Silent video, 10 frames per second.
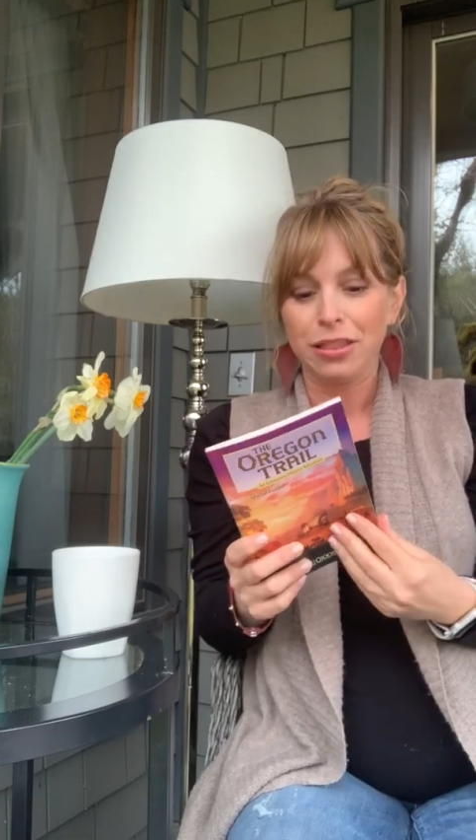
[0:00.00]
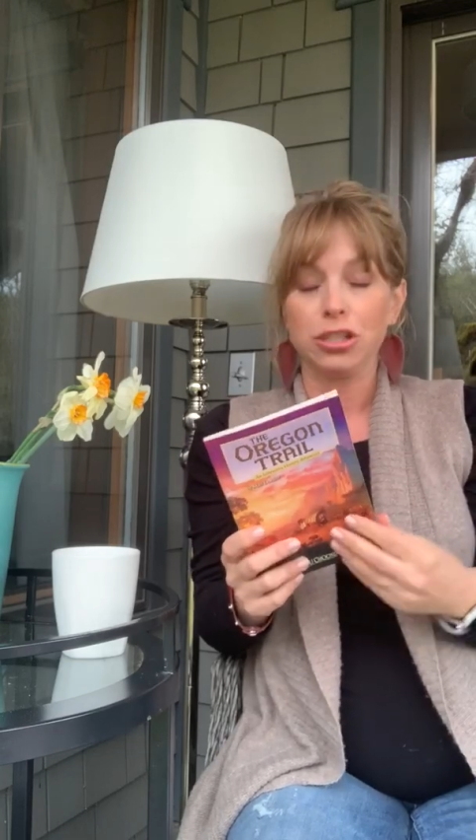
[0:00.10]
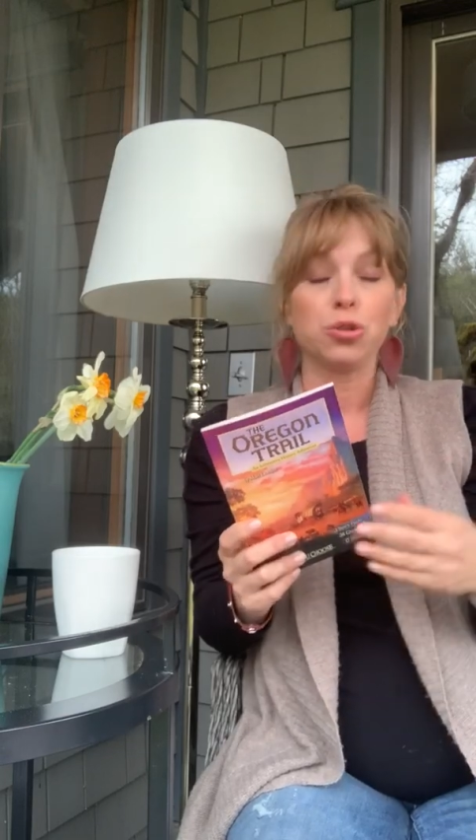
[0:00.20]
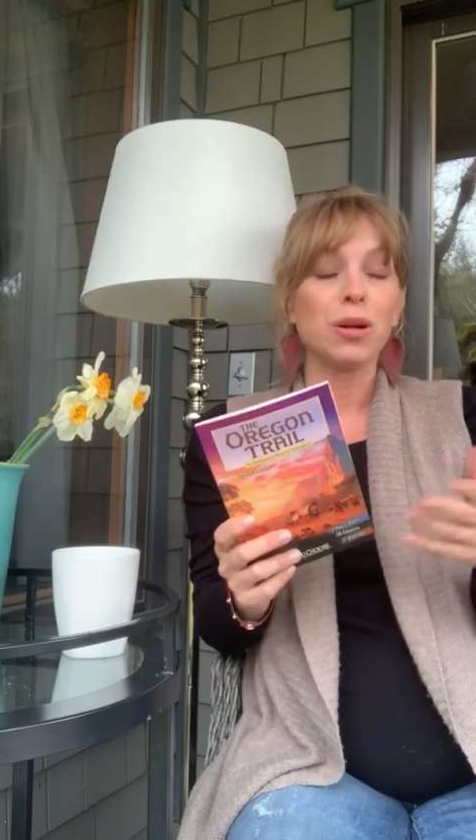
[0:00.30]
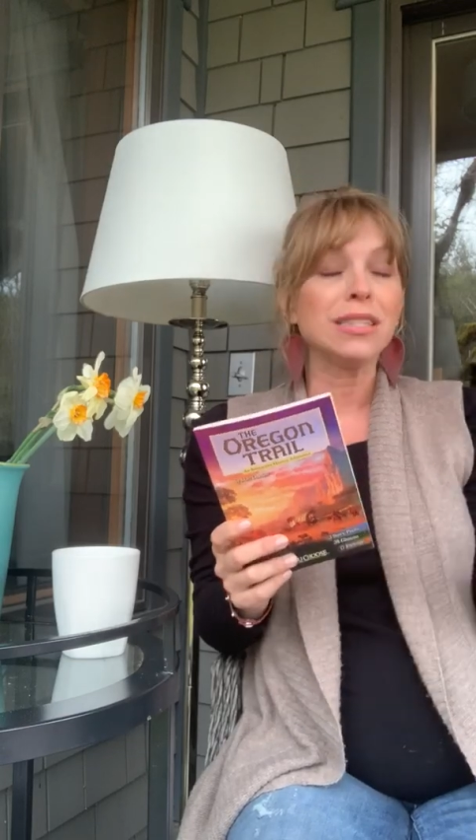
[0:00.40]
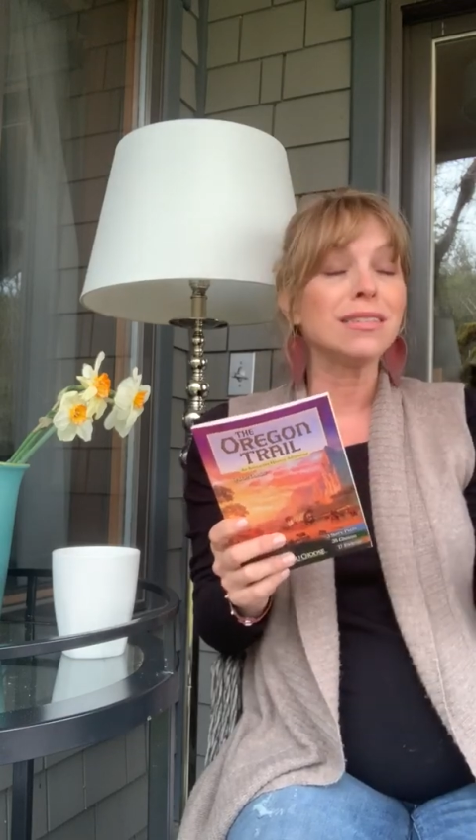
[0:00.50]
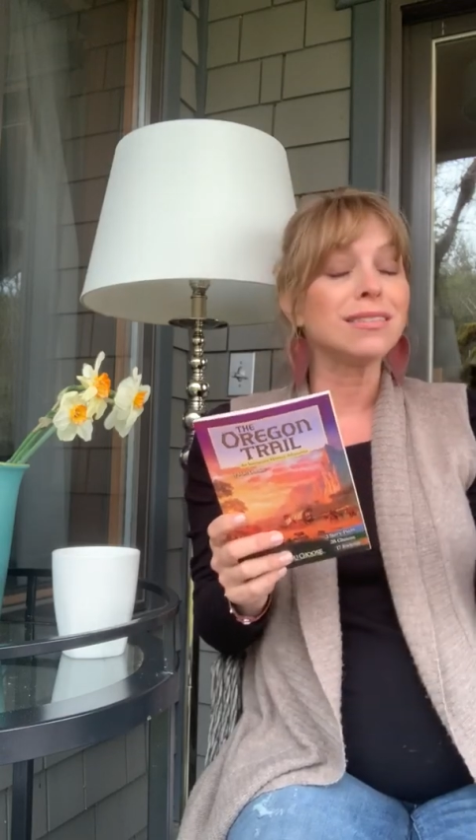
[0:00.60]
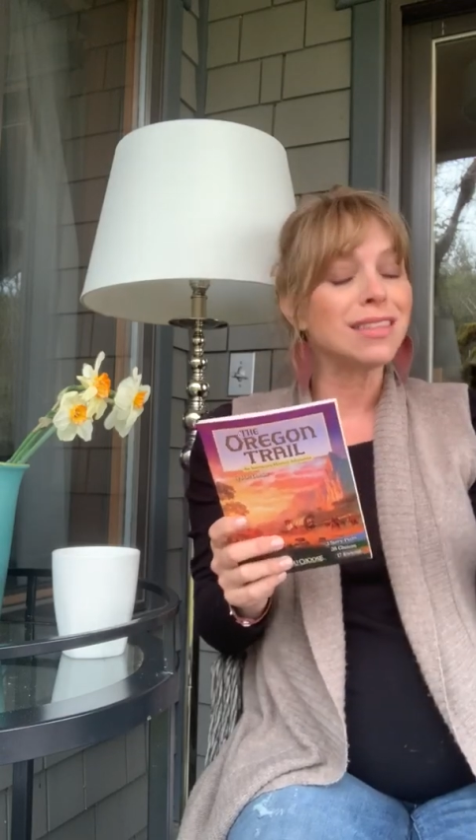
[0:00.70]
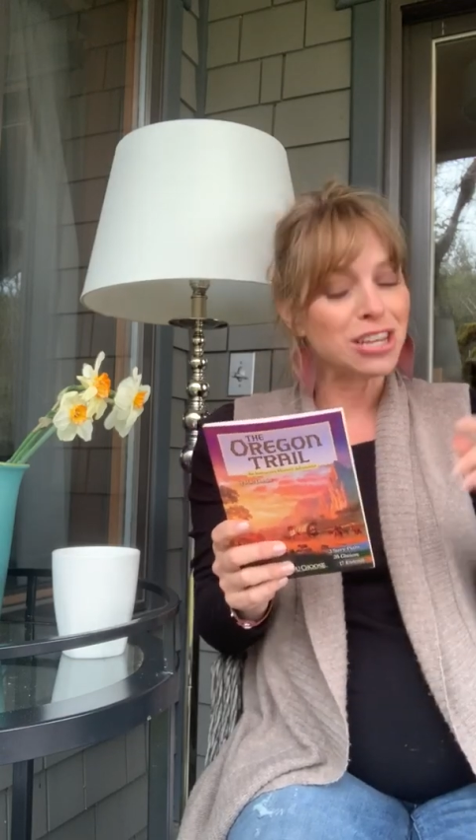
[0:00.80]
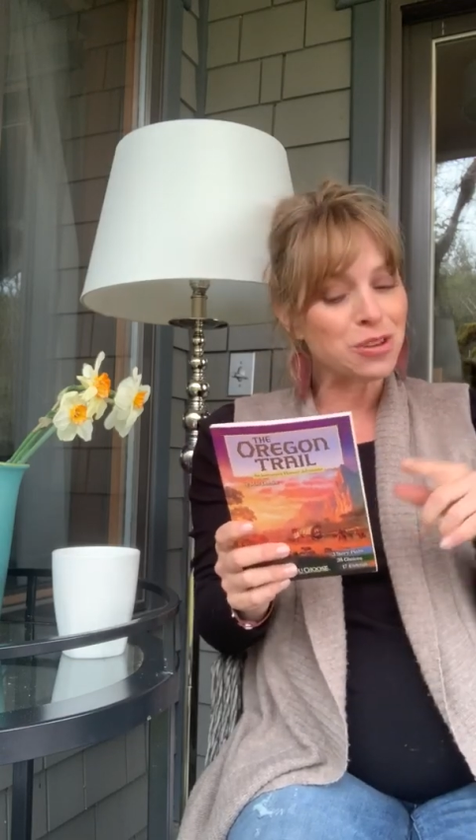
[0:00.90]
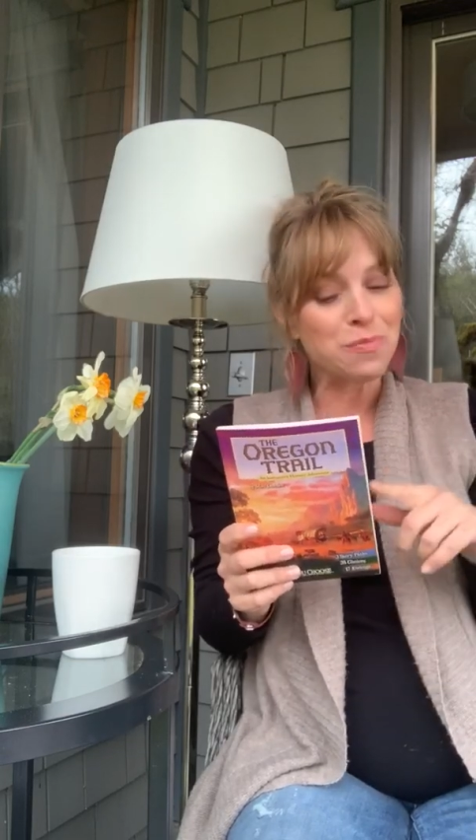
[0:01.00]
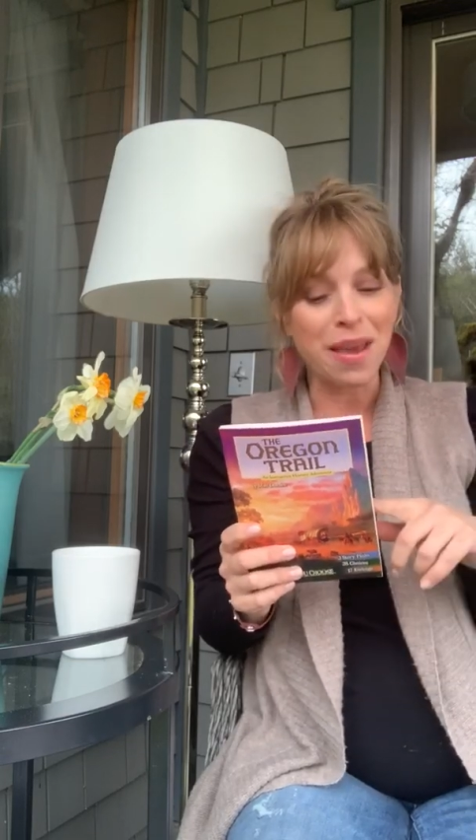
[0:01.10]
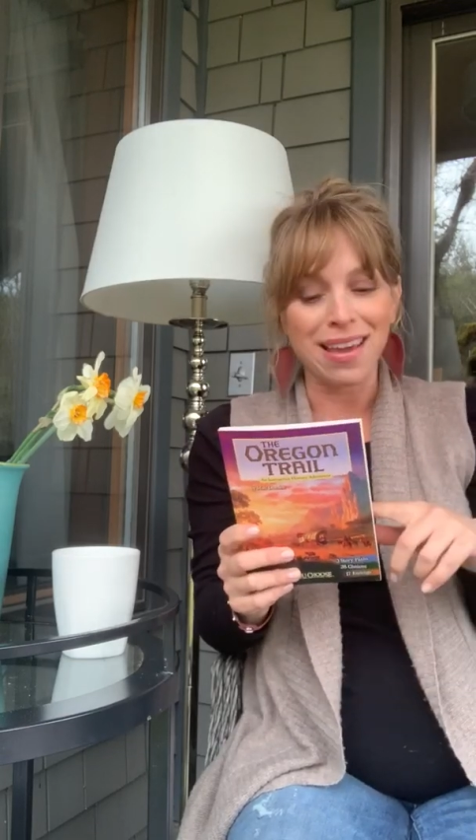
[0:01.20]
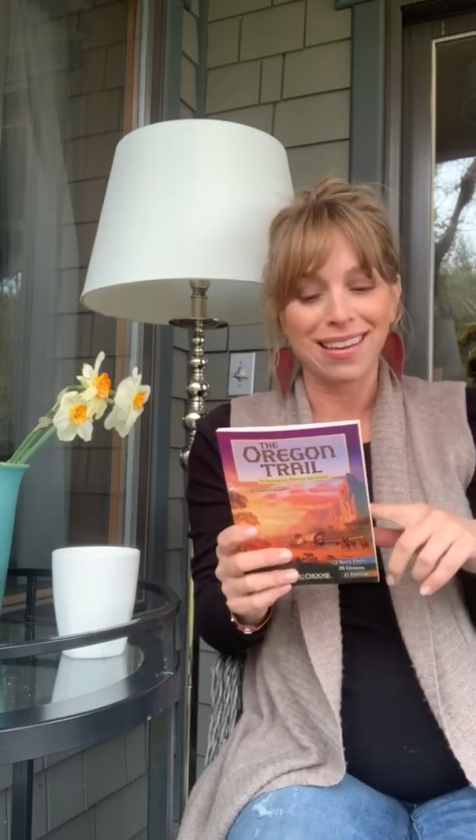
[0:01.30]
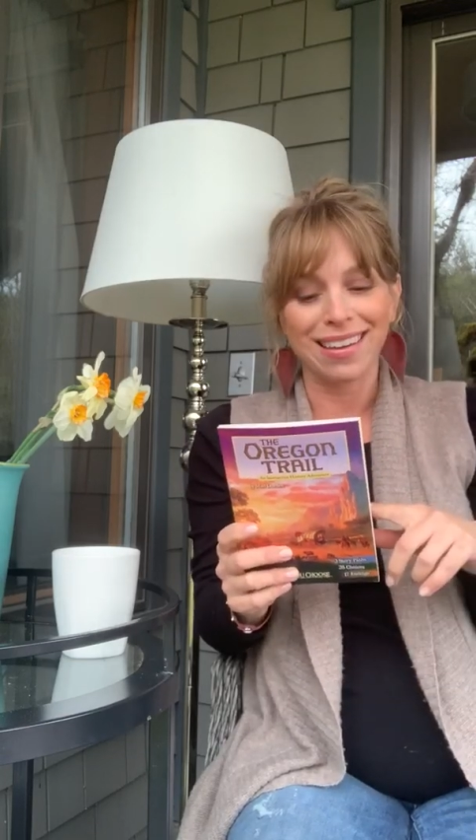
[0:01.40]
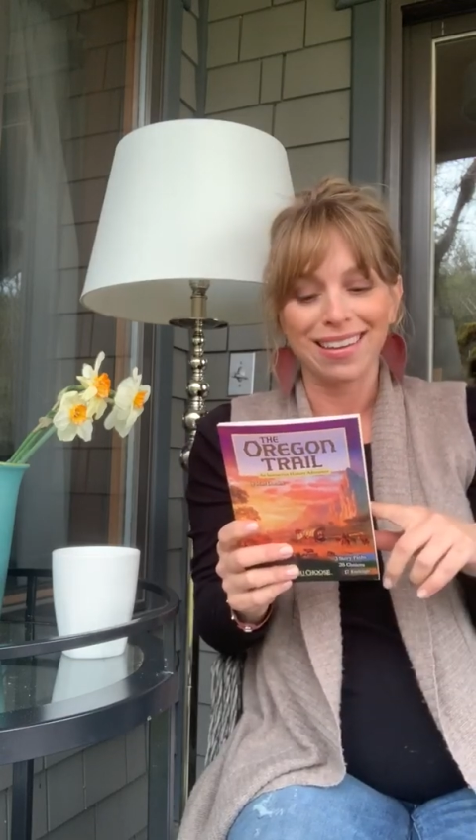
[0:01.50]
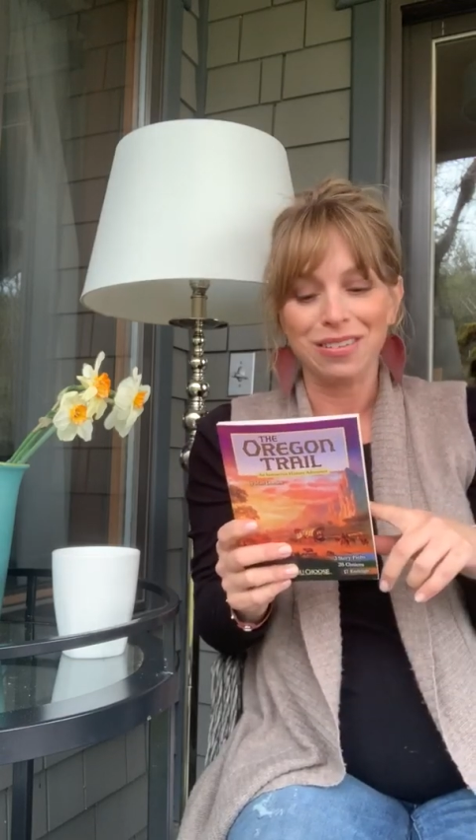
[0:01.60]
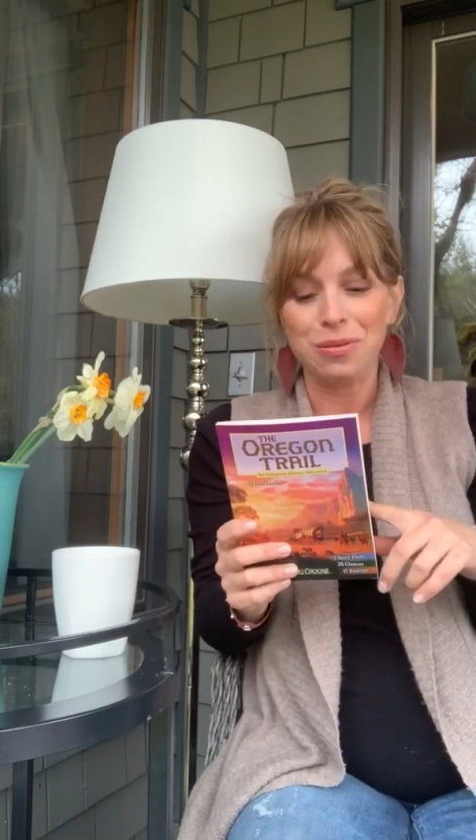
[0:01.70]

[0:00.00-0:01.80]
The choices that you make